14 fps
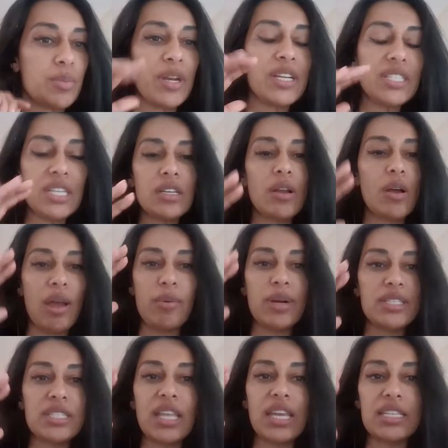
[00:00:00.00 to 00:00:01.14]
But I
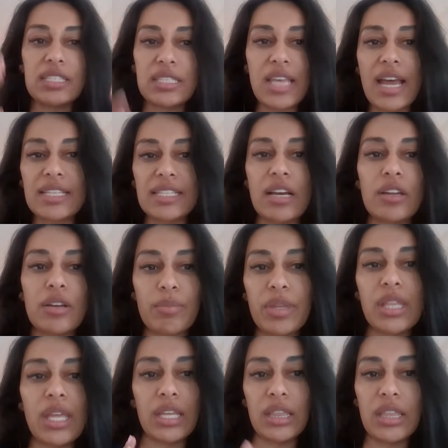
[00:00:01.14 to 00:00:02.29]
wasn't sat down and
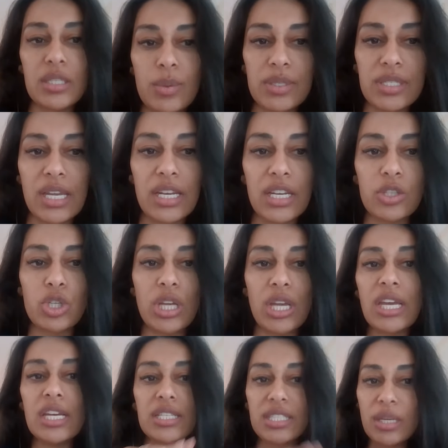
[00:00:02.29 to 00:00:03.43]
been this was ADHD.
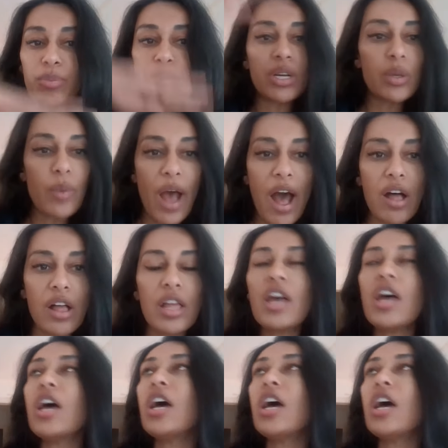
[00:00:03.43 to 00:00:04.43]
Did pretty well.